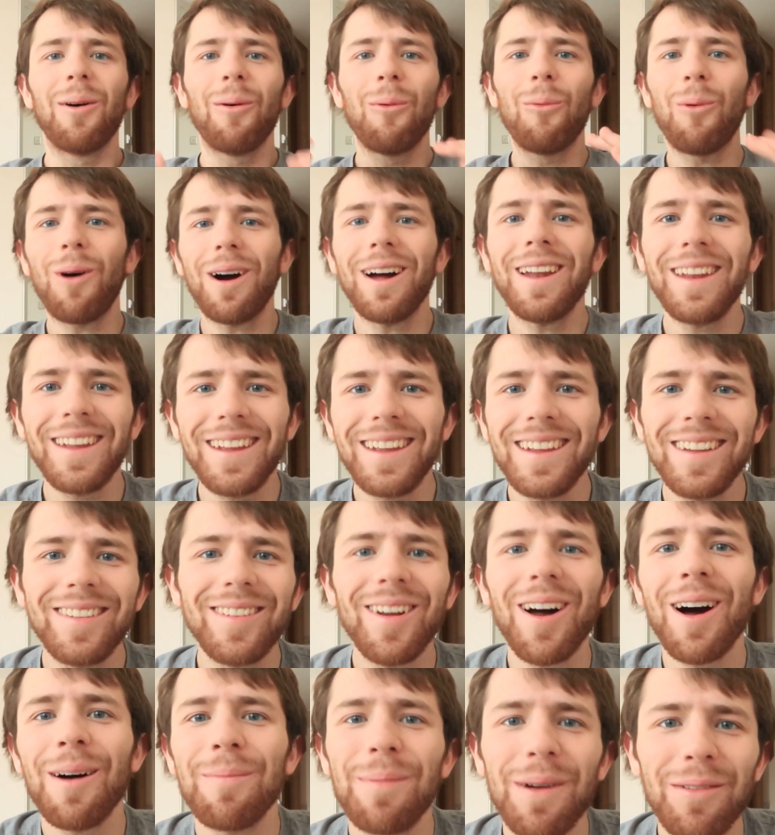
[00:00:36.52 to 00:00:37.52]
What
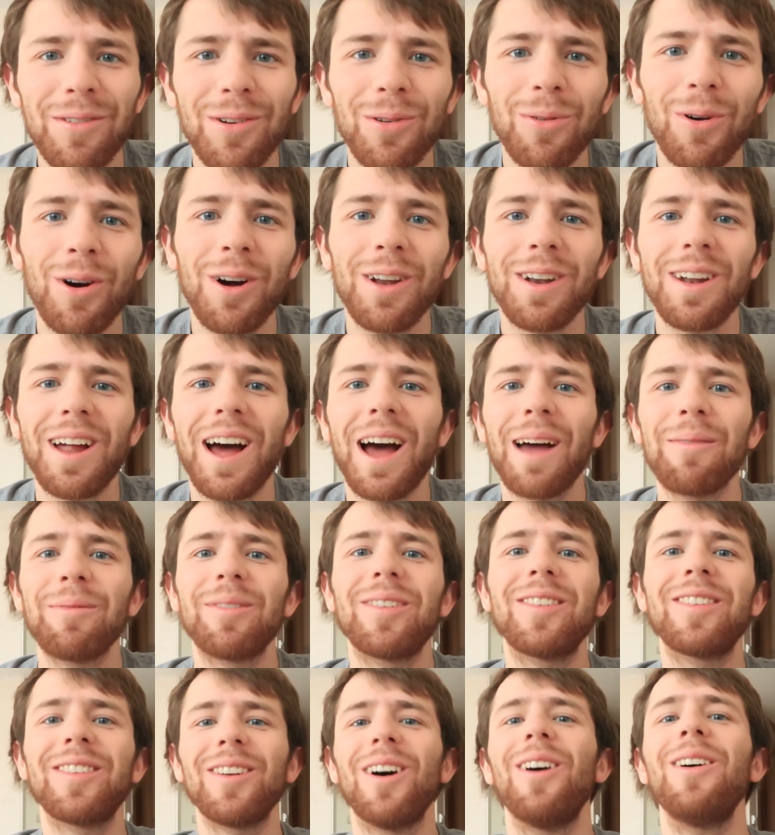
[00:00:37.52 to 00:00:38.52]
is up, everyone? I'm
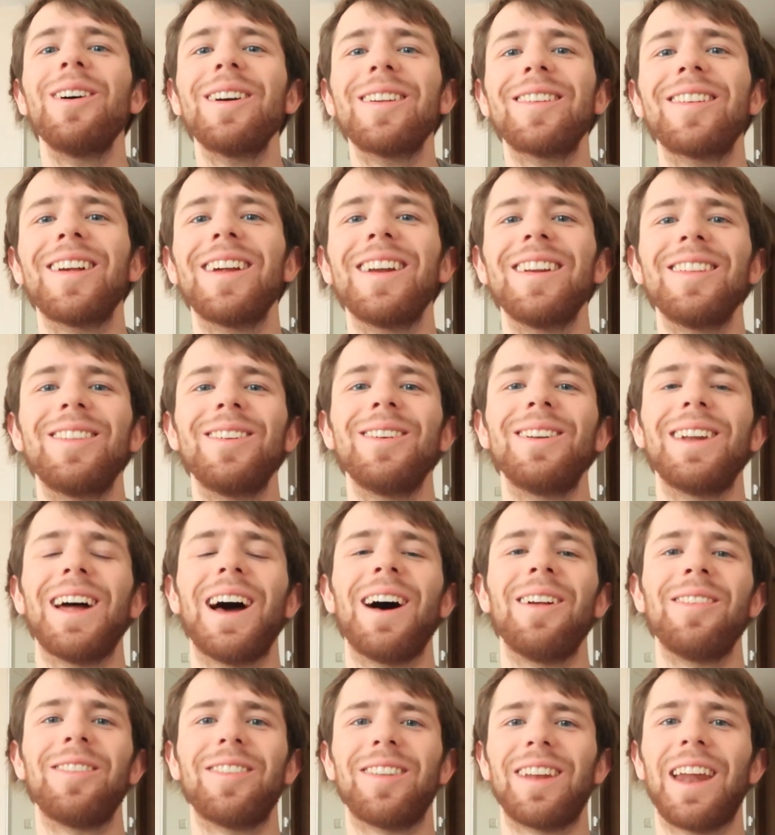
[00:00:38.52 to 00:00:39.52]
so excited to
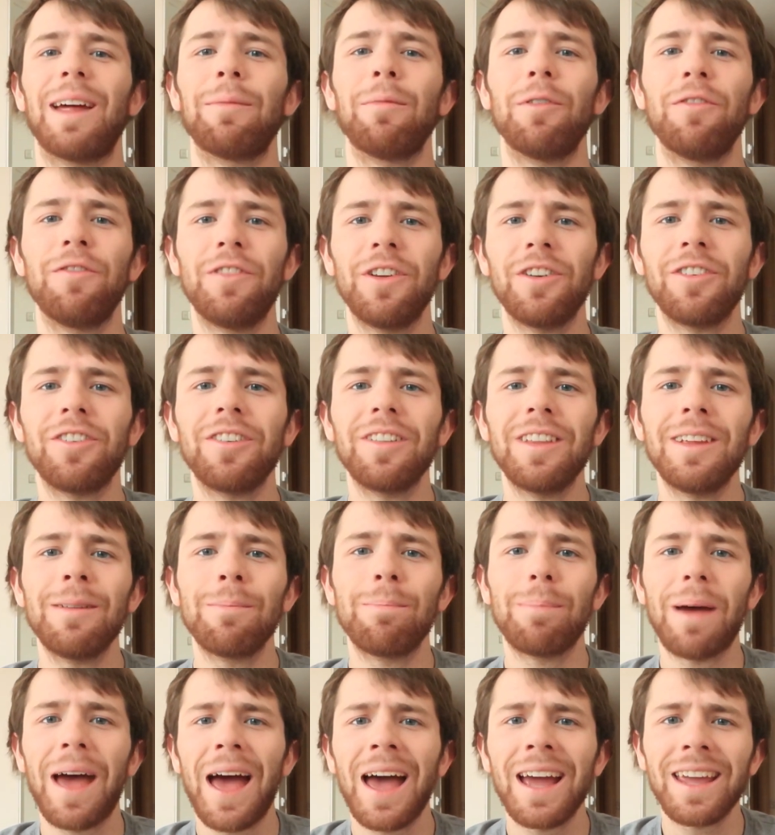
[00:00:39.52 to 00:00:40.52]
announce that I'm officially
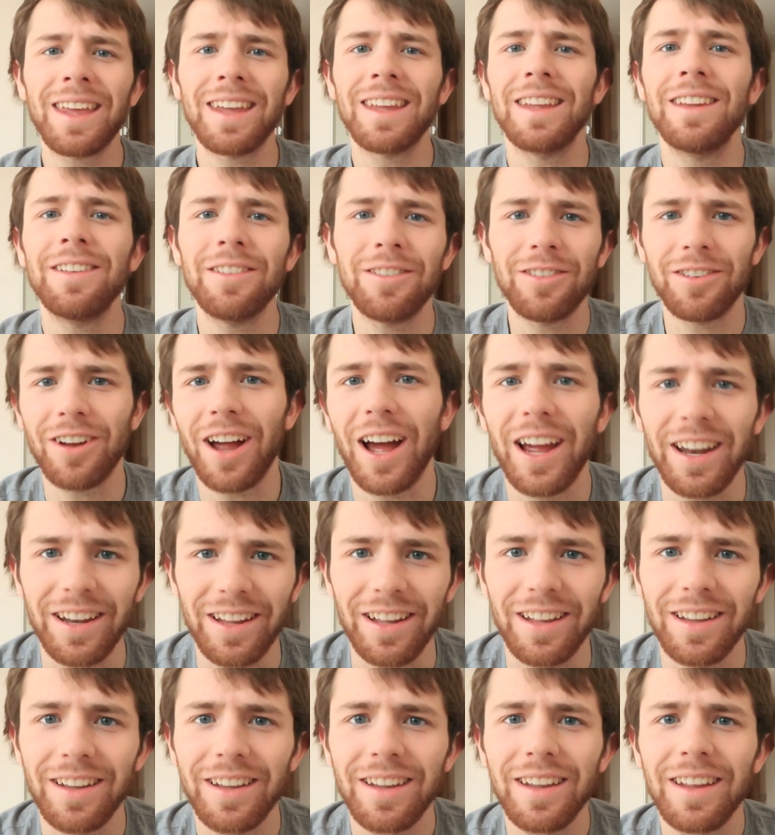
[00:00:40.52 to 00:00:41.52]
back in
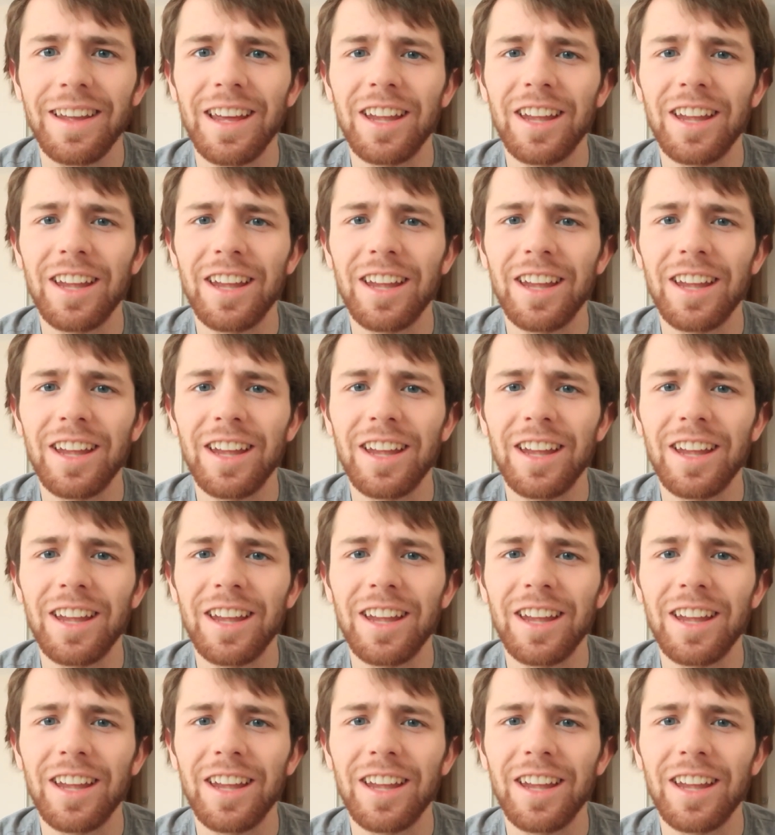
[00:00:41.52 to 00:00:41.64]
China.